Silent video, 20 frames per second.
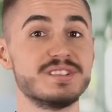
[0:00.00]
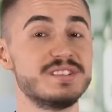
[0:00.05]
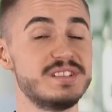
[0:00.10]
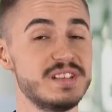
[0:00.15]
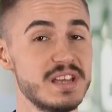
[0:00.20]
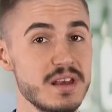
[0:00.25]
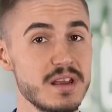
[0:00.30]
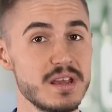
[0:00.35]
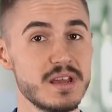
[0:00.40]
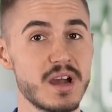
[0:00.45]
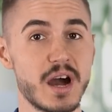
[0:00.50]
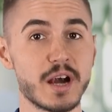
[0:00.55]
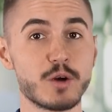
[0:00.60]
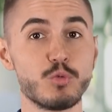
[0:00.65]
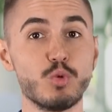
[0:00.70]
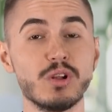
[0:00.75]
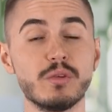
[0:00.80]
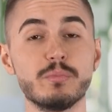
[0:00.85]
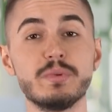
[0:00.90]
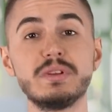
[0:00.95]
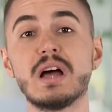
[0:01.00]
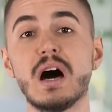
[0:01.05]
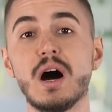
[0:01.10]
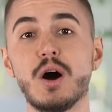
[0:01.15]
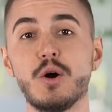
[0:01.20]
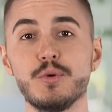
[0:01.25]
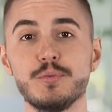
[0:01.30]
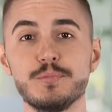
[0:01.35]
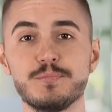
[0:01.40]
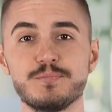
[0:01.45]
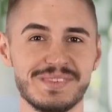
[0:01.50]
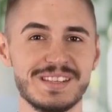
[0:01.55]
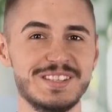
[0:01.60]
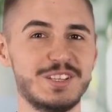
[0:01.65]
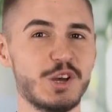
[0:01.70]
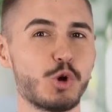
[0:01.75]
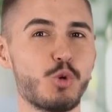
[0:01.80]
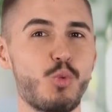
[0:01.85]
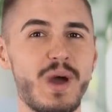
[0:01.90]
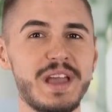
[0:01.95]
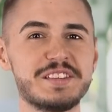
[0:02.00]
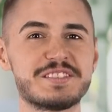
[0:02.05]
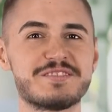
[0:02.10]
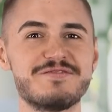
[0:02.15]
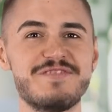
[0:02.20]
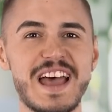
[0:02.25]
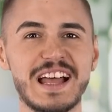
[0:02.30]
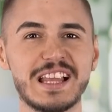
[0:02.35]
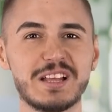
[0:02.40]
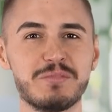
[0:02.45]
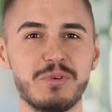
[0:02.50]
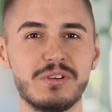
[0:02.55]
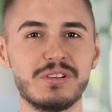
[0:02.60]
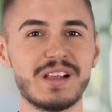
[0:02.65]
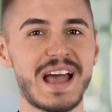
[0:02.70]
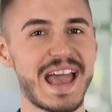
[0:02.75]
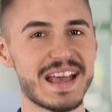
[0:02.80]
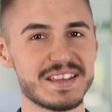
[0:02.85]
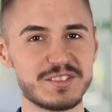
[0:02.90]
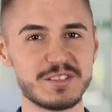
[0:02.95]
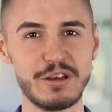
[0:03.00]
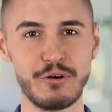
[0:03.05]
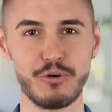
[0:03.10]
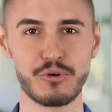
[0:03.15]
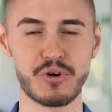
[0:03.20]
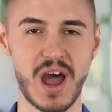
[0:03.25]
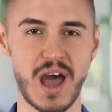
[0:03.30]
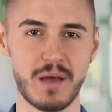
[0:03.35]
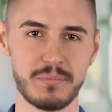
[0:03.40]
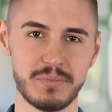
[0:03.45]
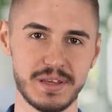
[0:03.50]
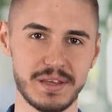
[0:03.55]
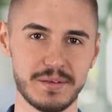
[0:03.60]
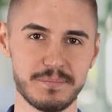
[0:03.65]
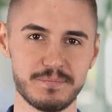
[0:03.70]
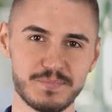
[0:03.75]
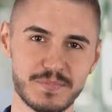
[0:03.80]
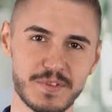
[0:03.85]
CTR will be low. Don't waste valuable SEO copy.